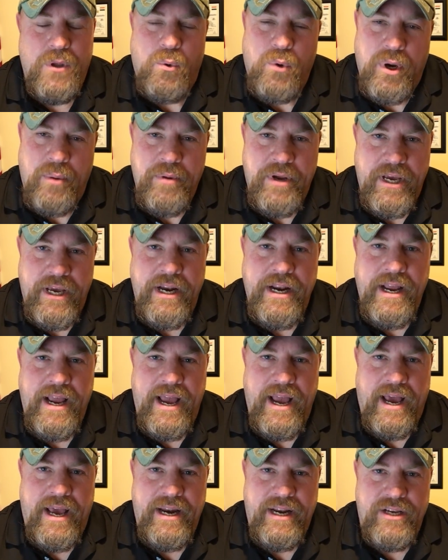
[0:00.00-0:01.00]
What I'm getting
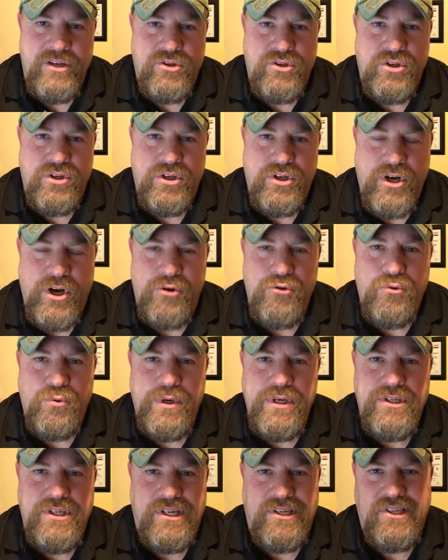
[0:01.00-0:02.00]
at is
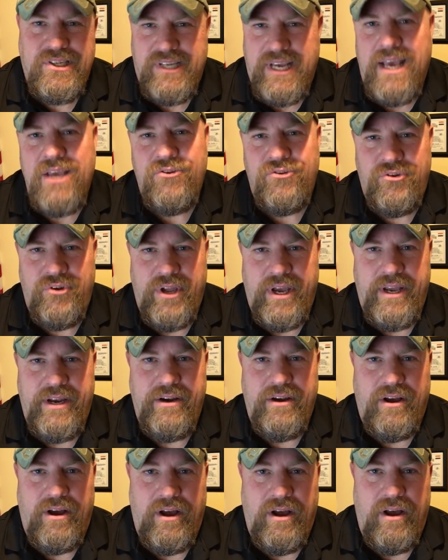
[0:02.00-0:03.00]
countries
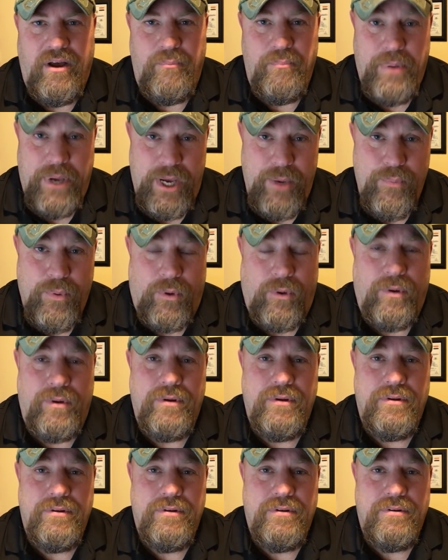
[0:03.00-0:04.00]
assassinate people
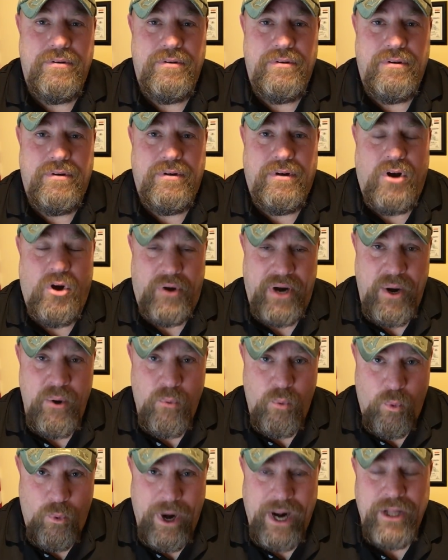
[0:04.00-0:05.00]
on a
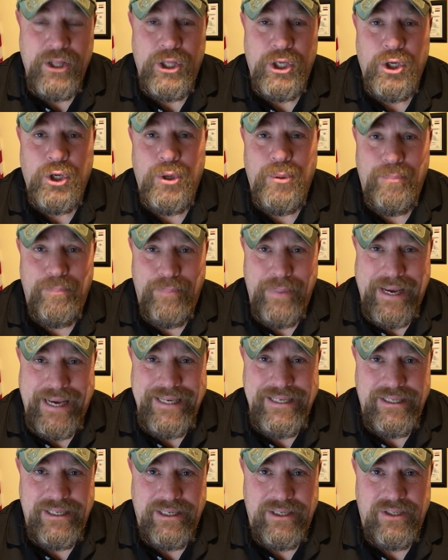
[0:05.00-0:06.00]
regular
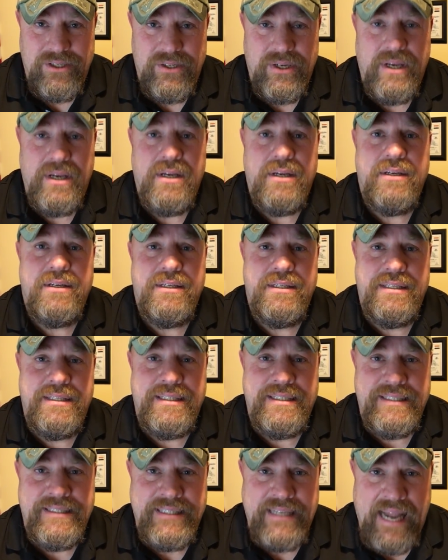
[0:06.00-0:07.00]
basis
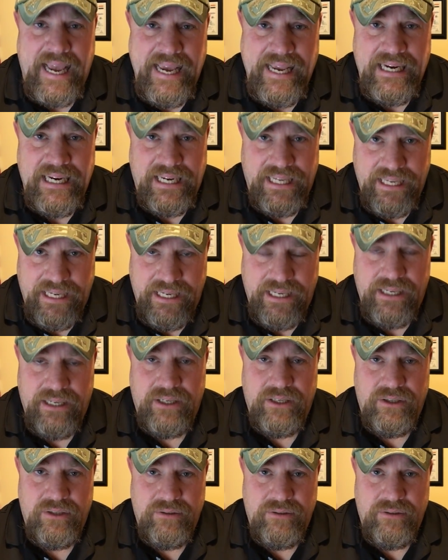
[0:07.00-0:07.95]
daily.